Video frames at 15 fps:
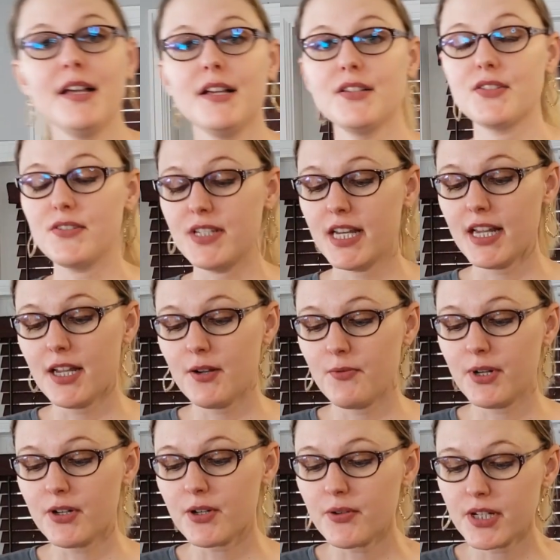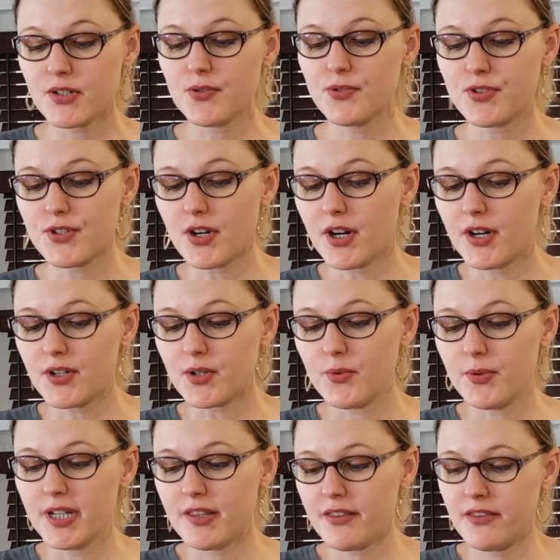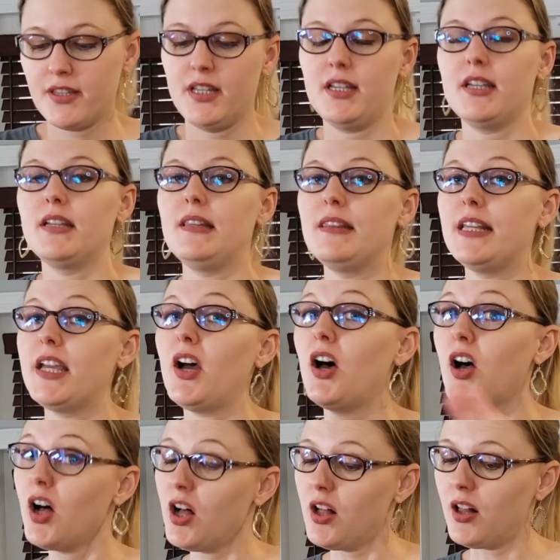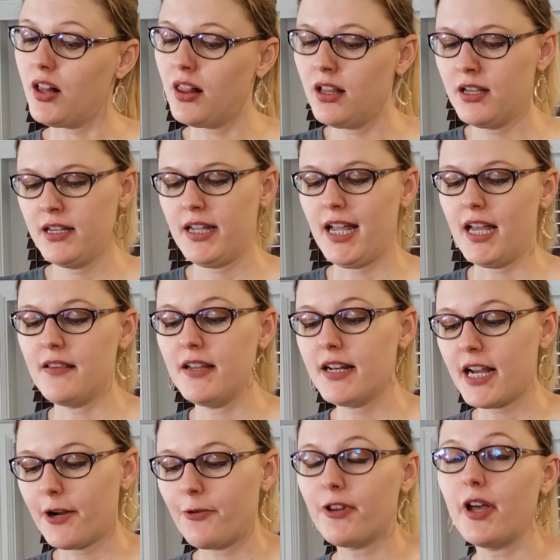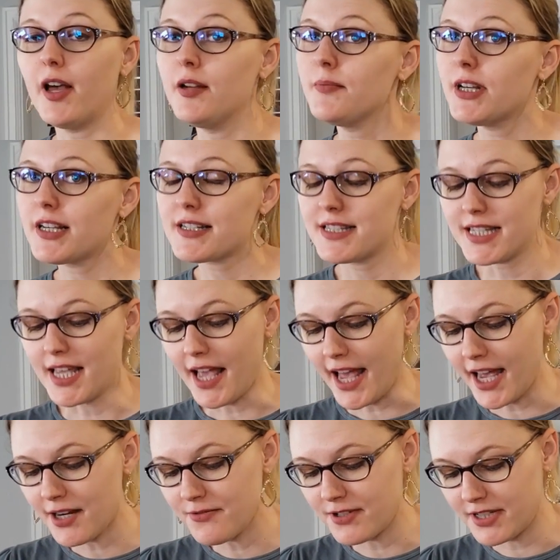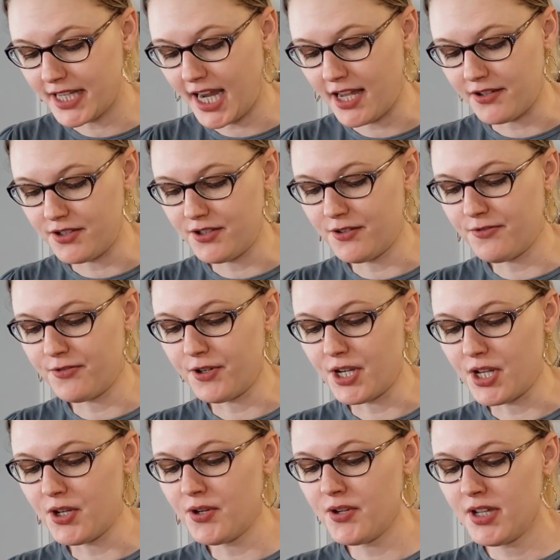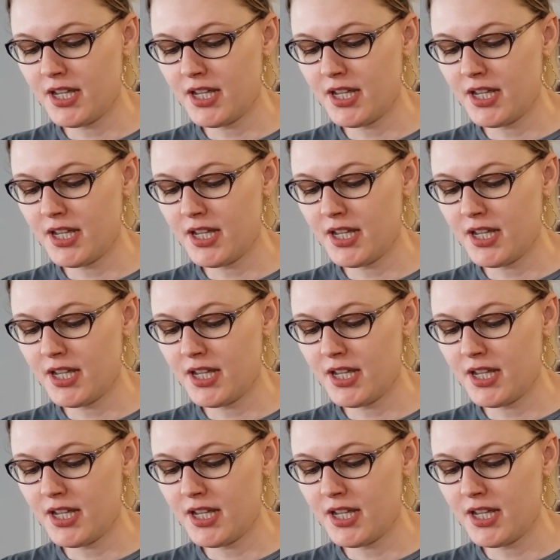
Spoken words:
So today we are going to start with the haul, and then I will unbox the advent calendar for you.